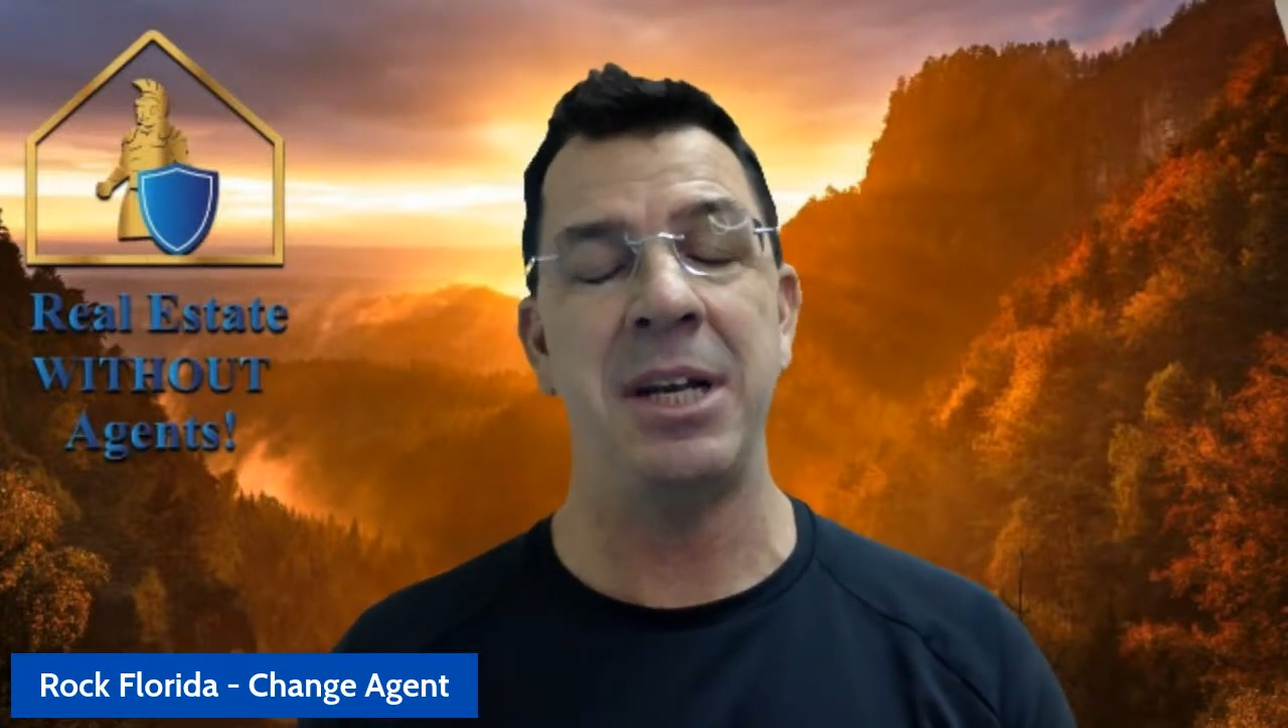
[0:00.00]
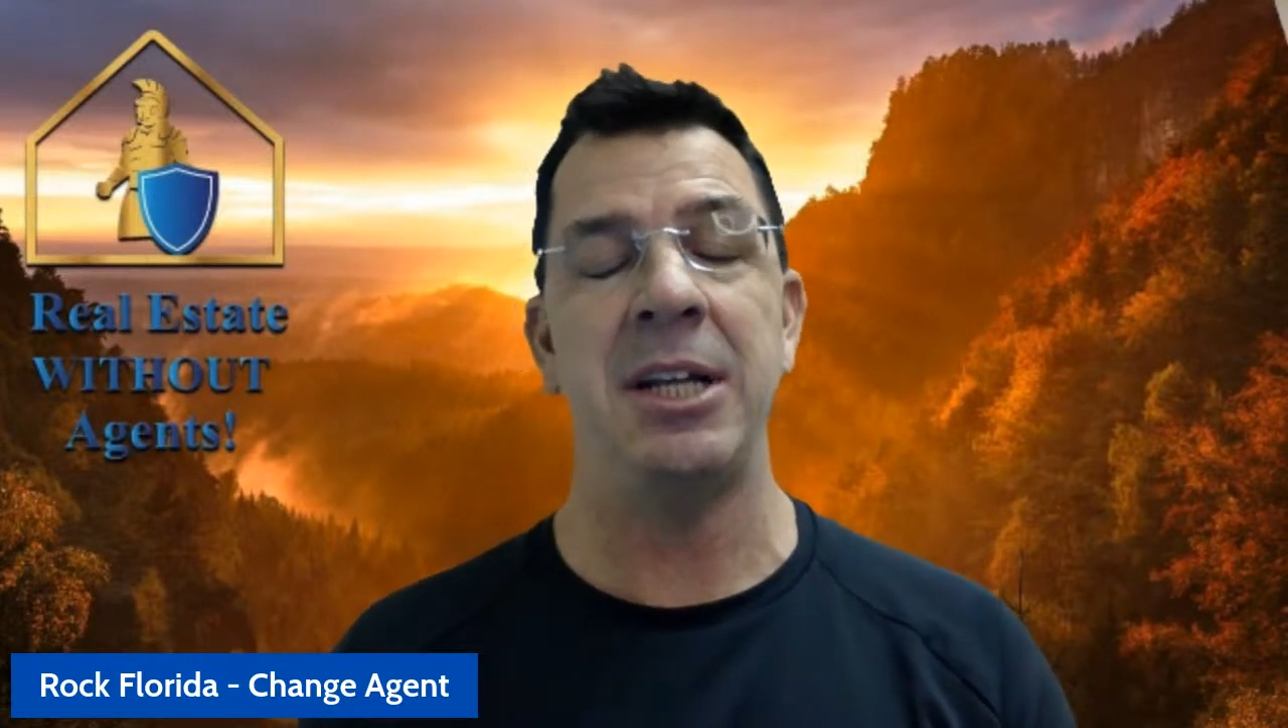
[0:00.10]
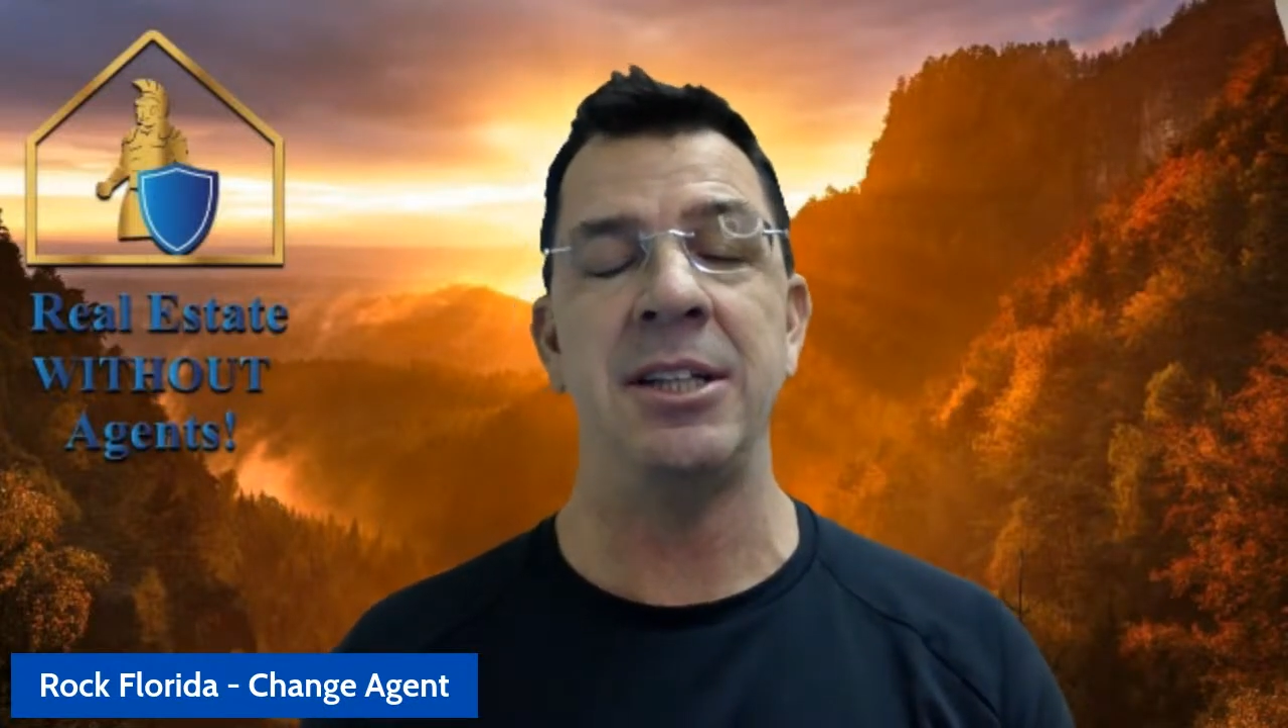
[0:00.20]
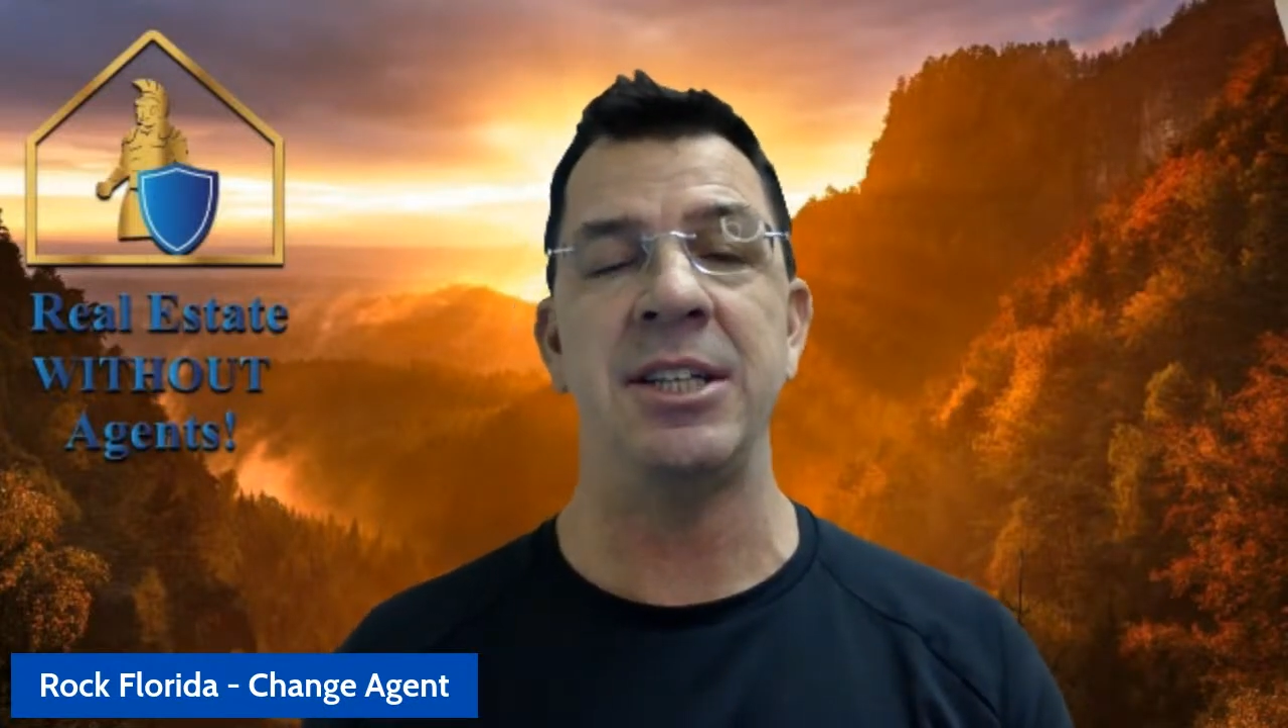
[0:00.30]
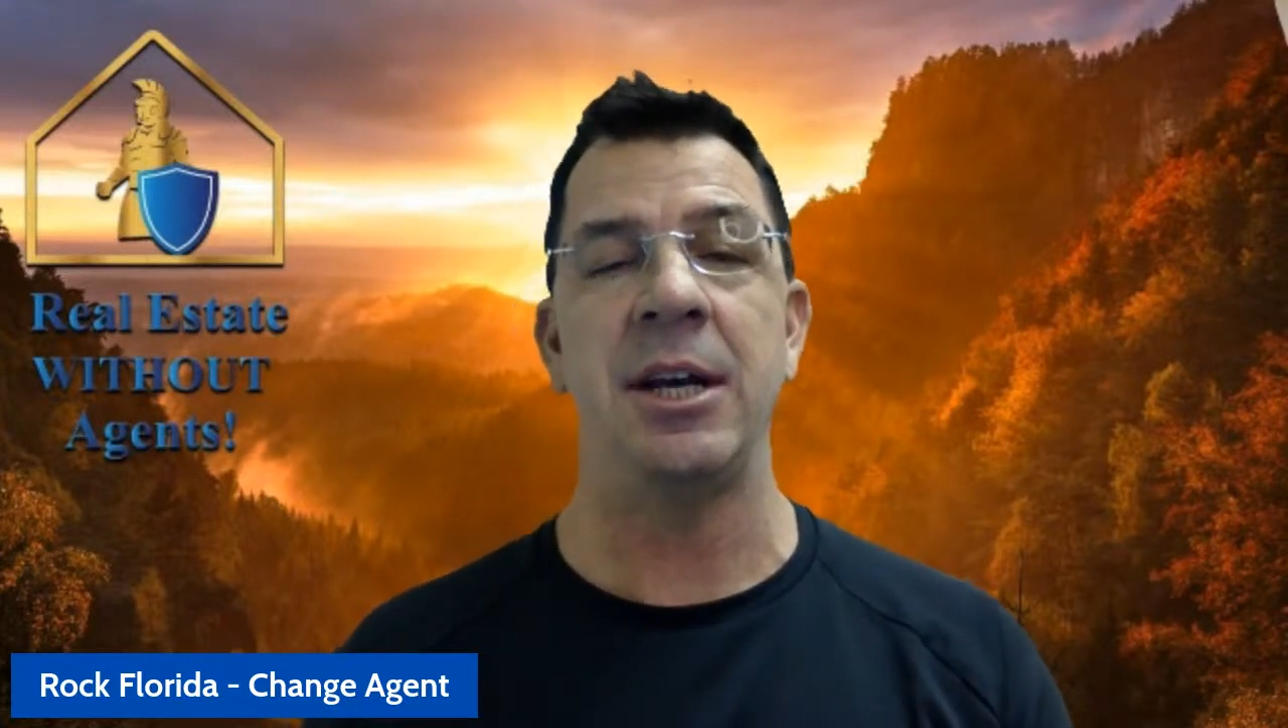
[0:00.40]

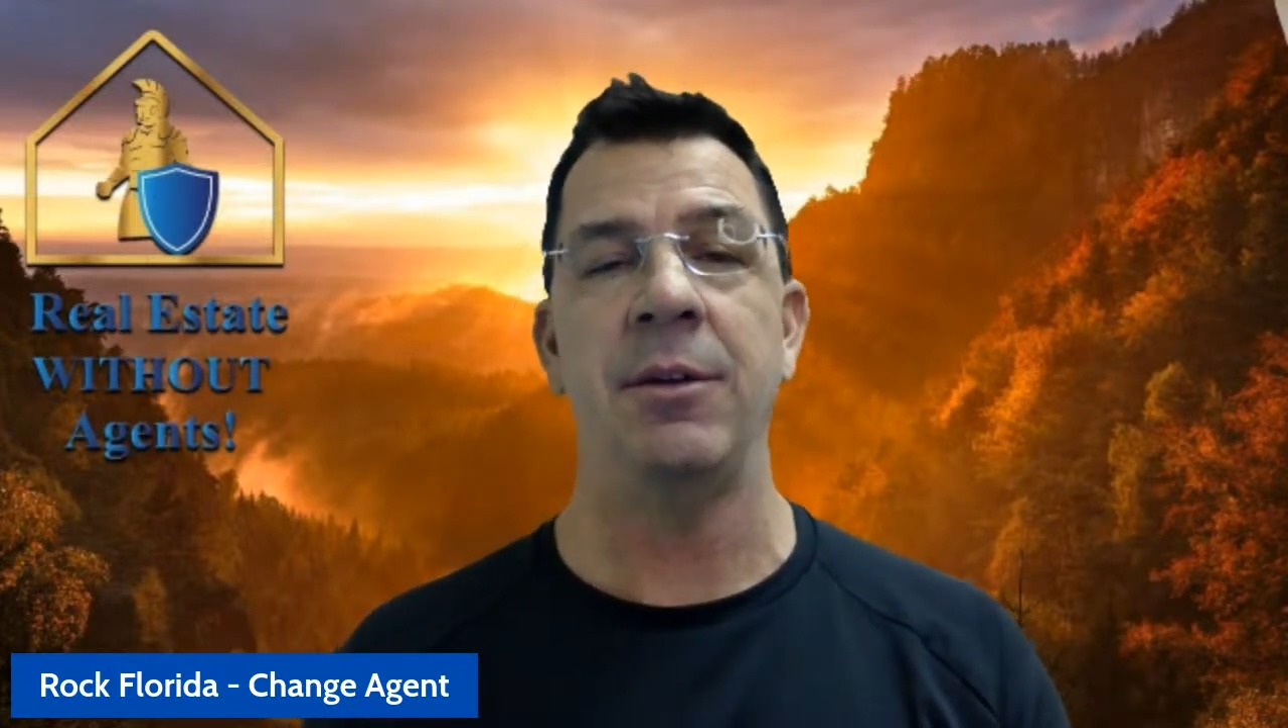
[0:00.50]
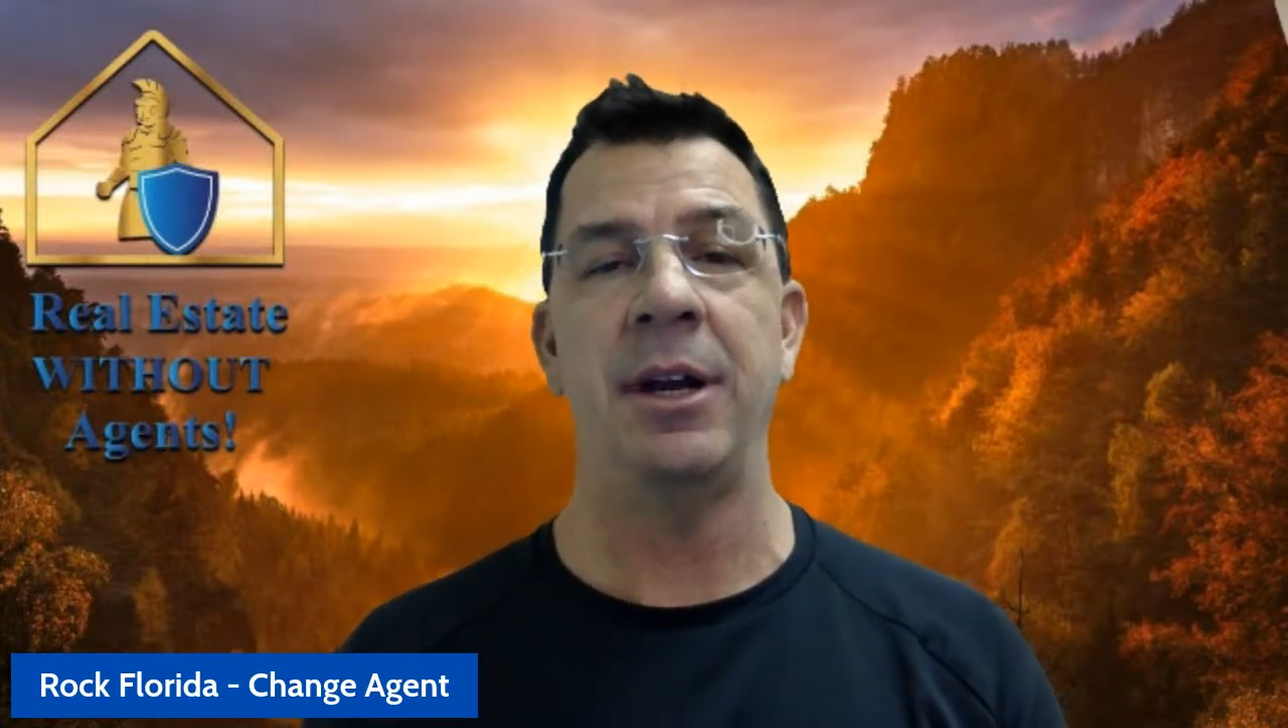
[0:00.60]
in the sale